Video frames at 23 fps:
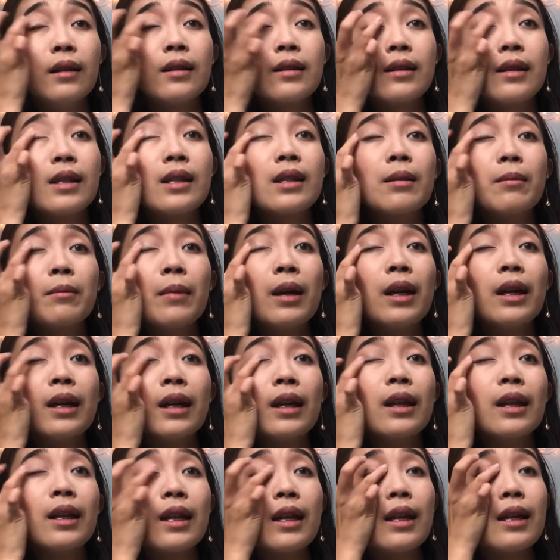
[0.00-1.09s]
Since I'm
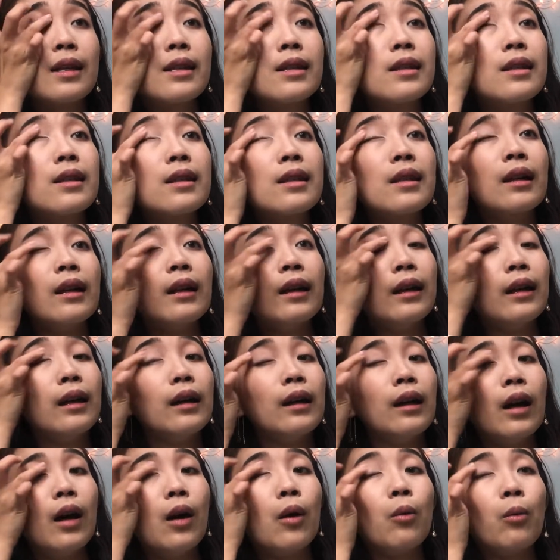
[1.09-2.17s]
making this a